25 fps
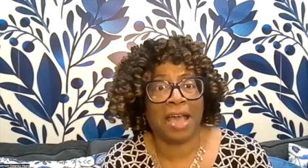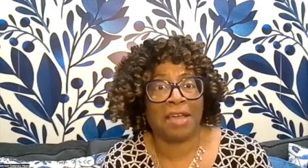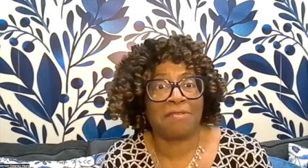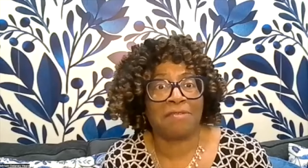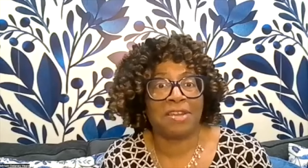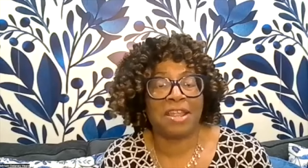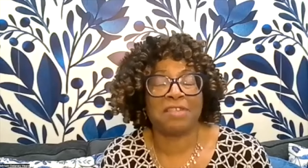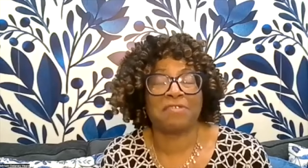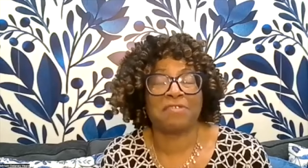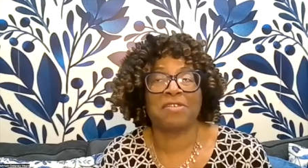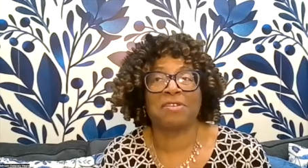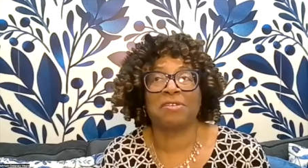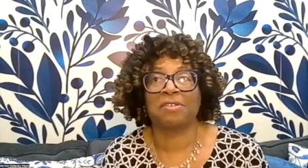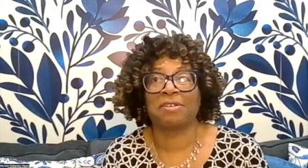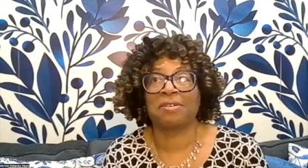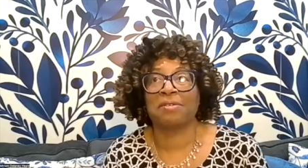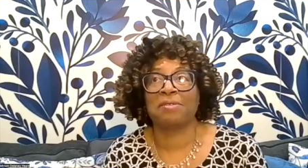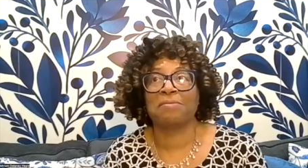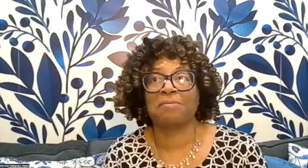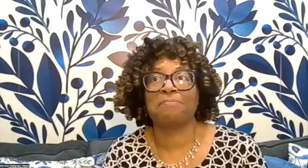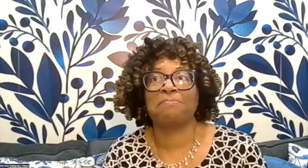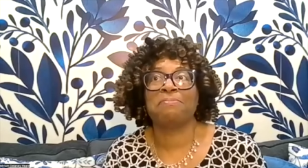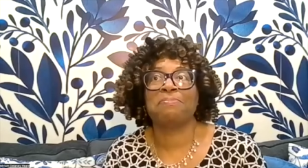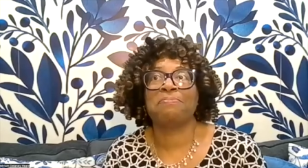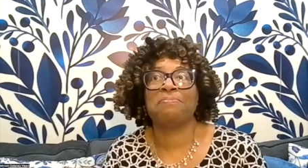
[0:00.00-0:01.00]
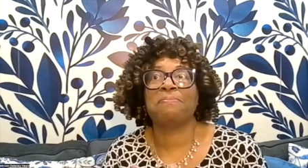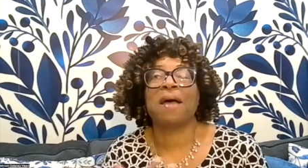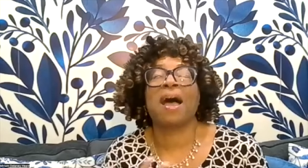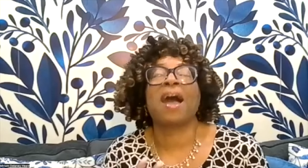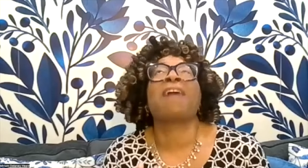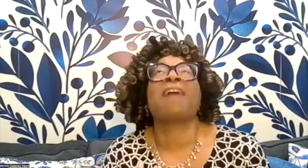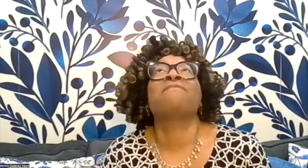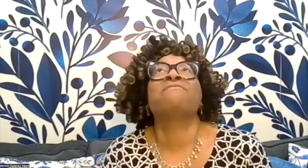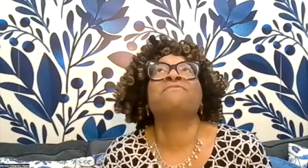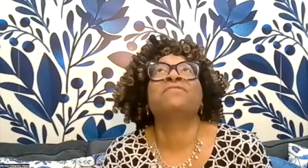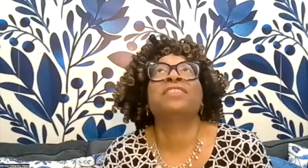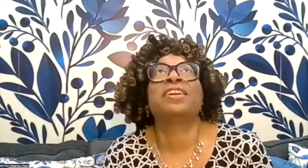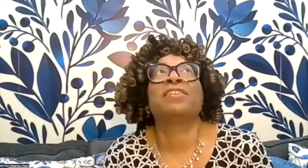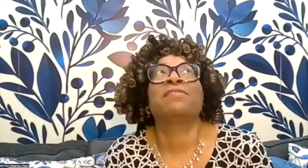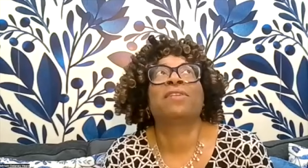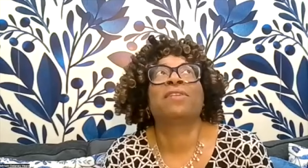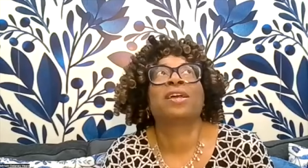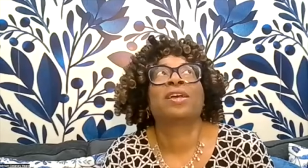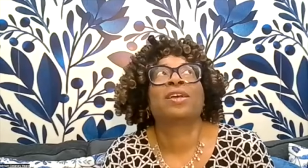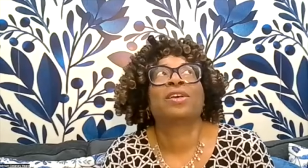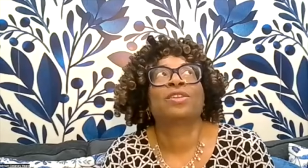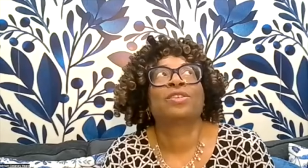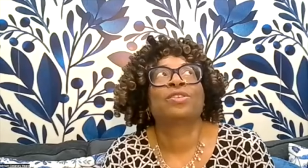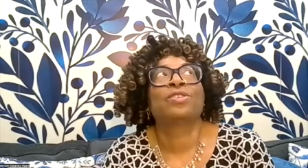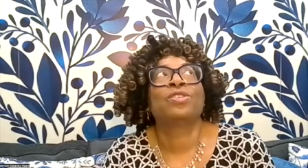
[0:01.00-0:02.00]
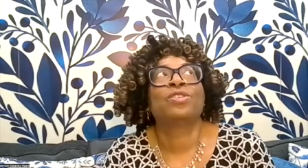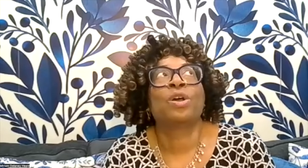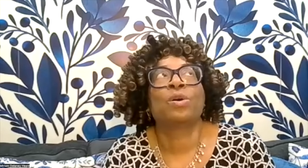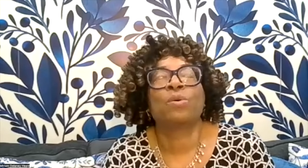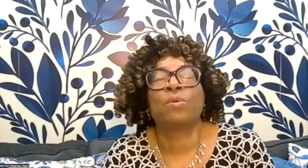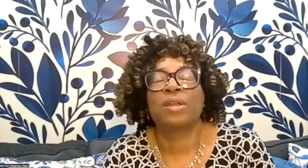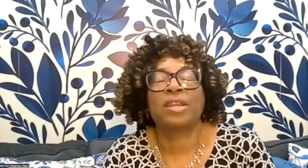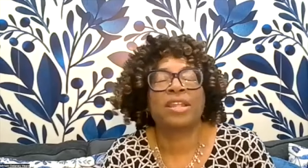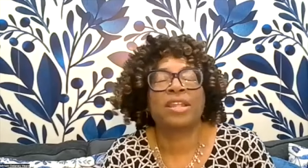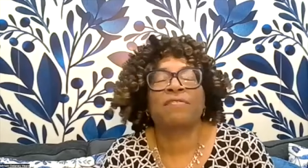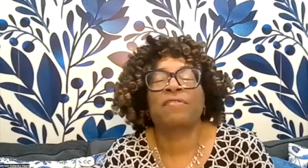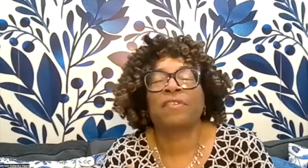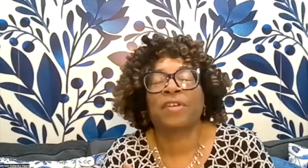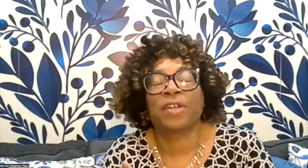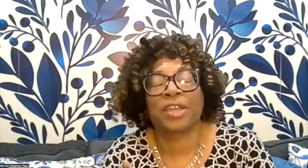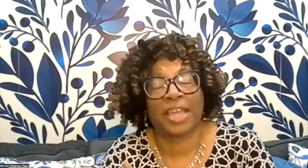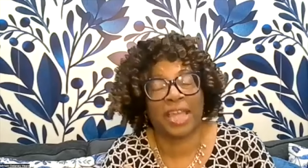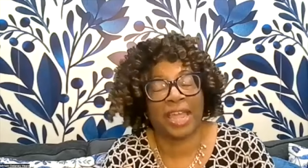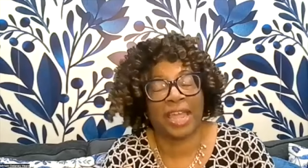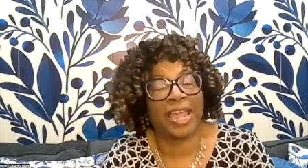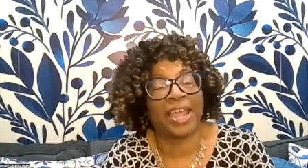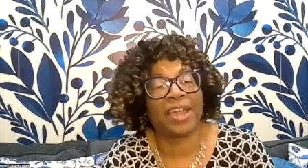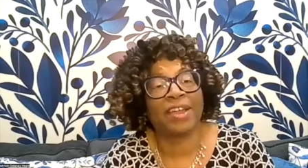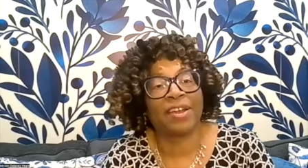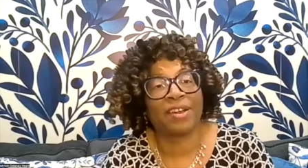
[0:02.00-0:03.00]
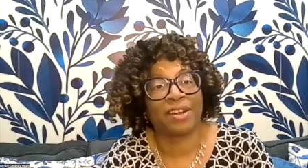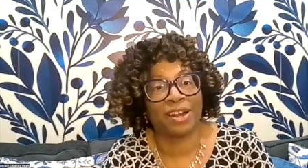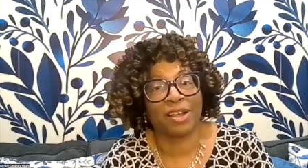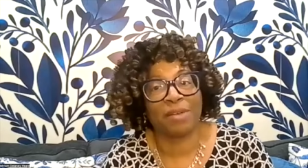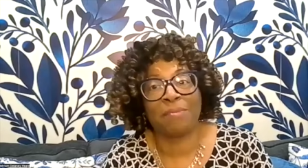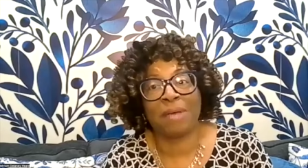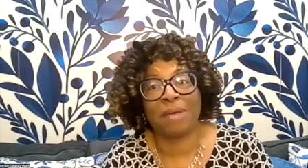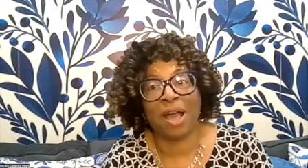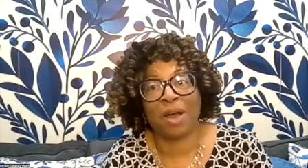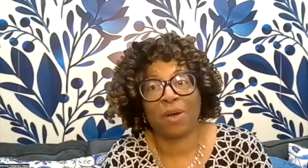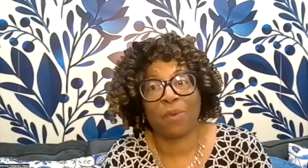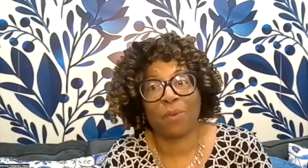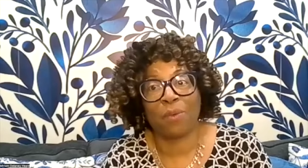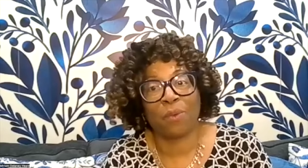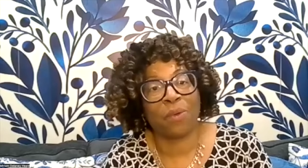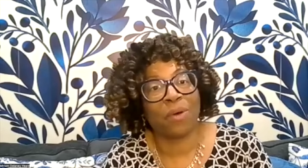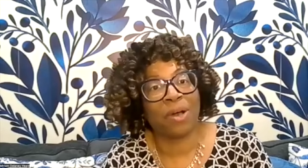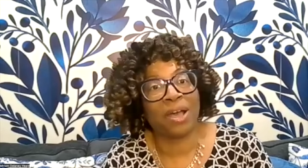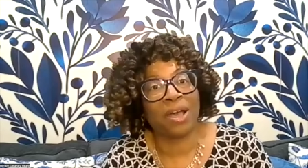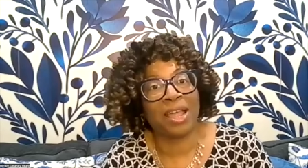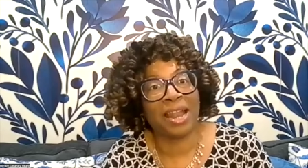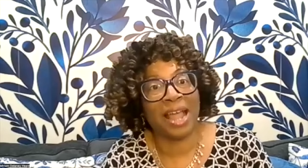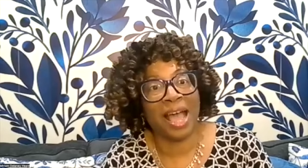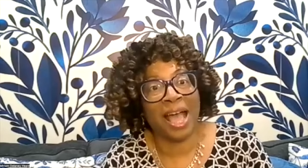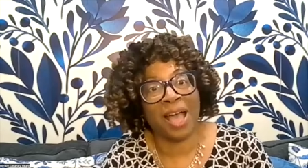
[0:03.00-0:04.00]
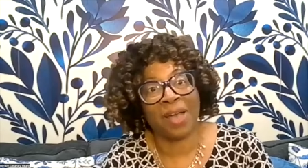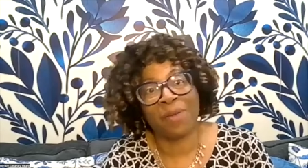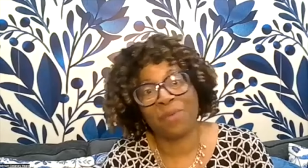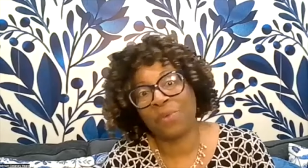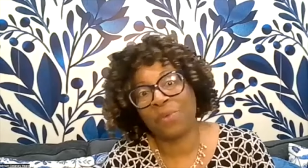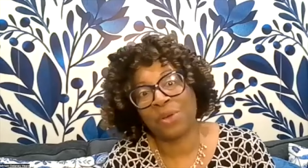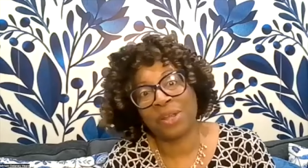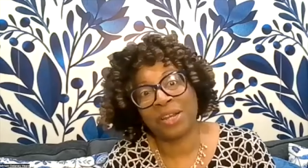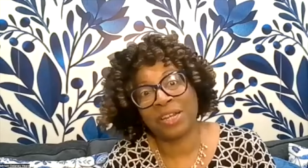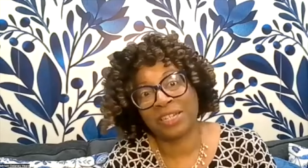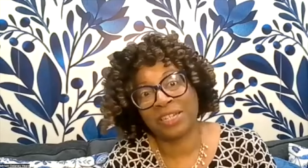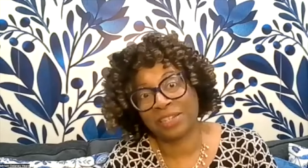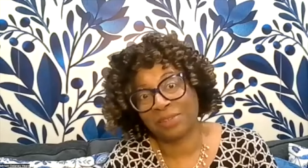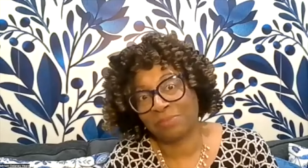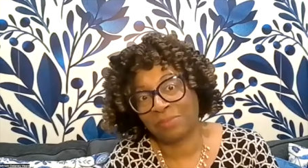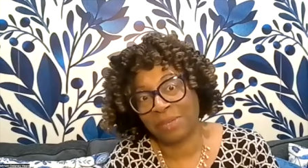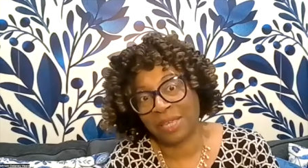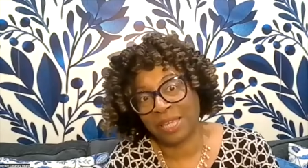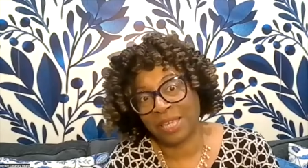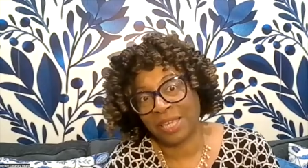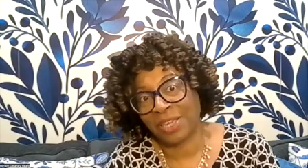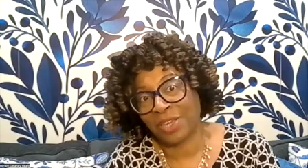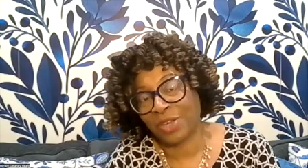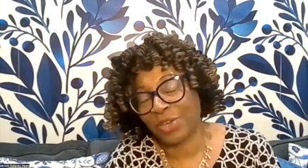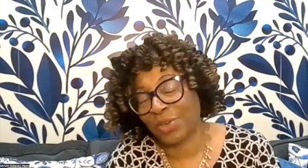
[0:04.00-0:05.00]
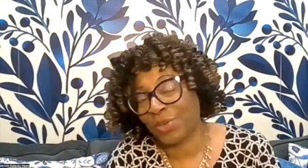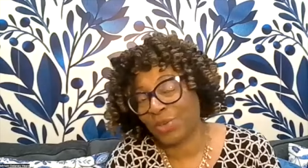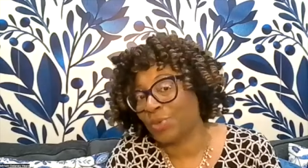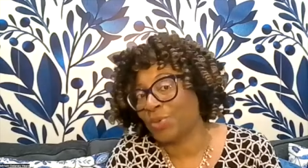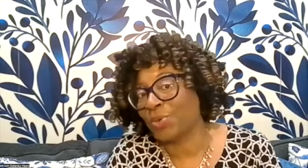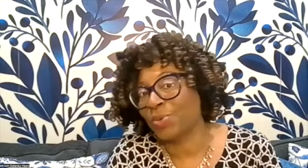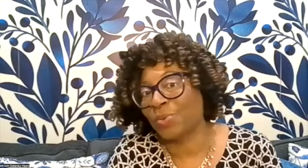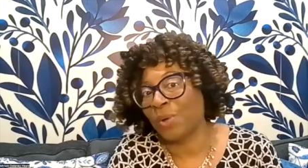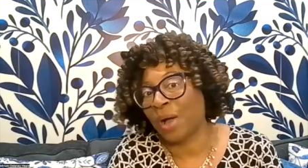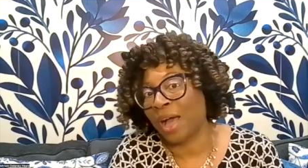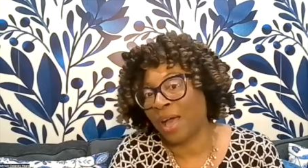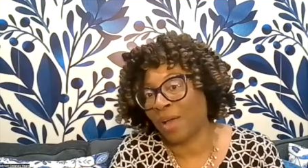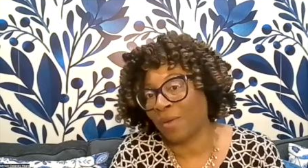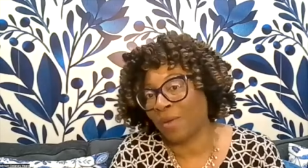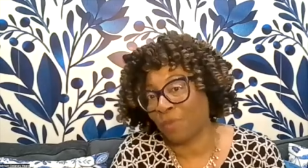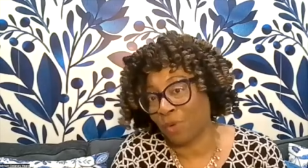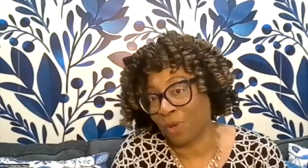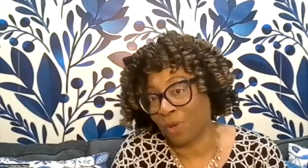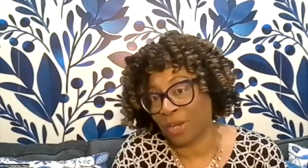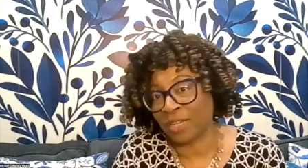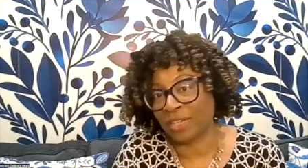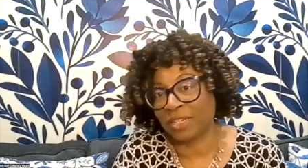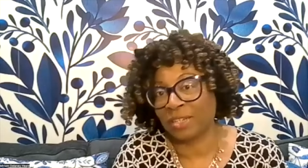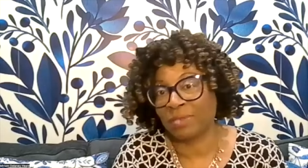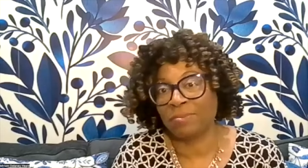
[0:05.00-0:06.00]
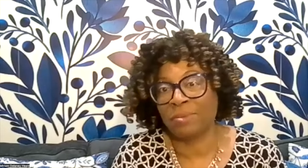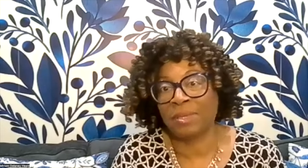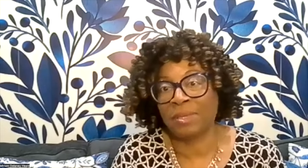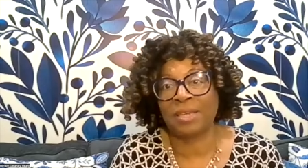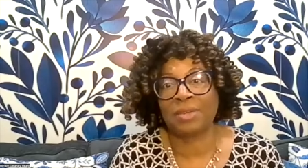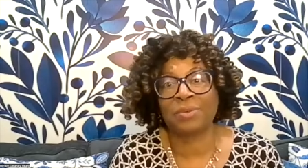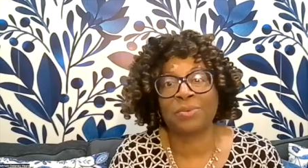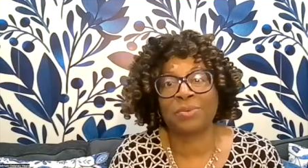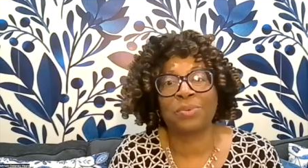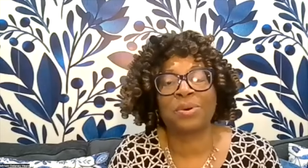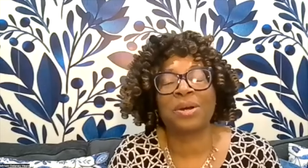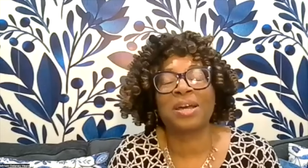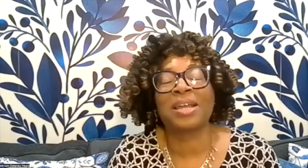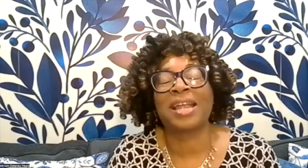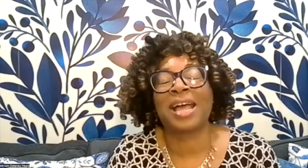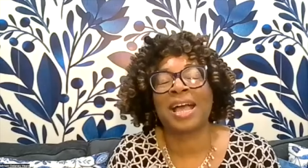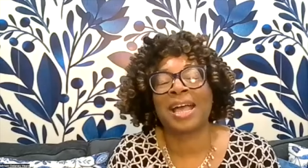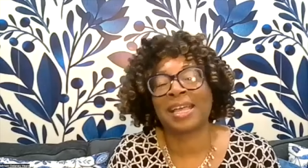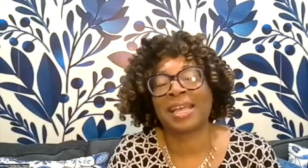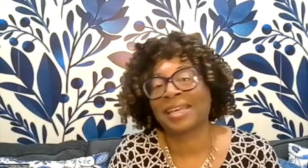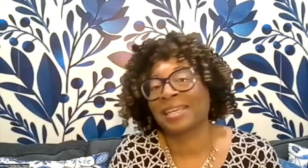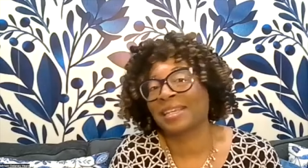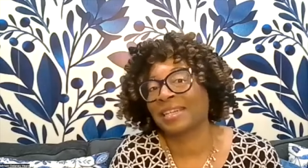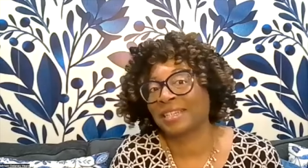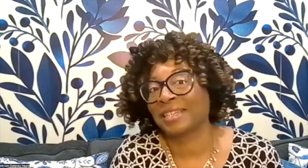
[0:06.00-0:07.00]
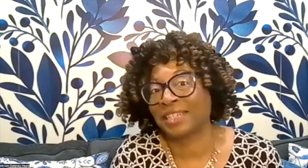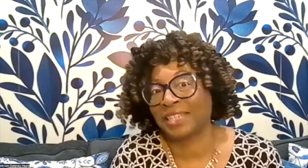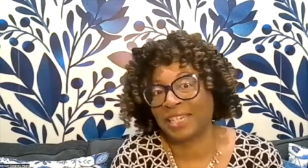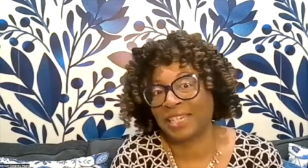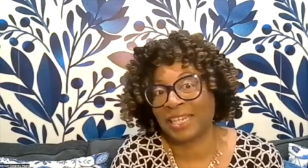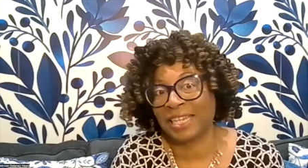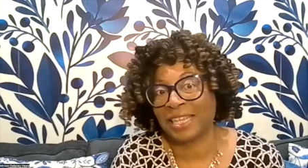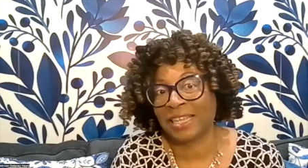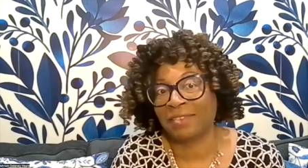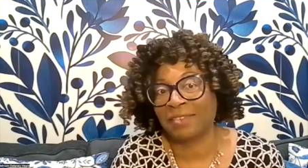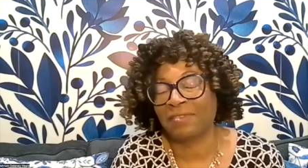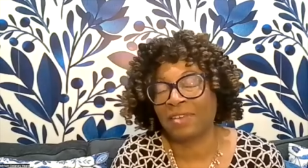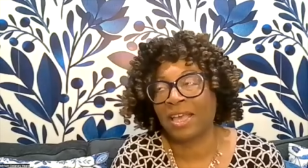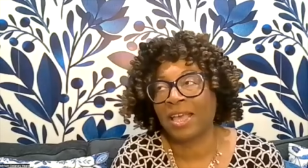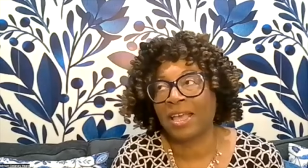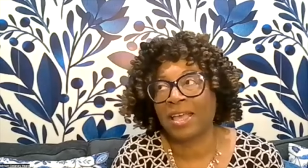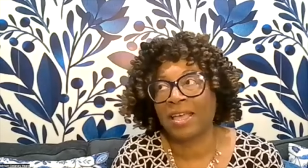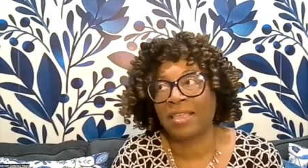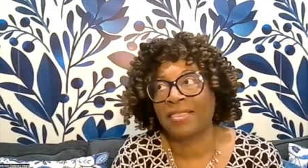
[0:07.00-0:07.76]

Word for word: I've never, I've never, no one ever cared about what I wanted to be, who I wanted to be, what I could achieve.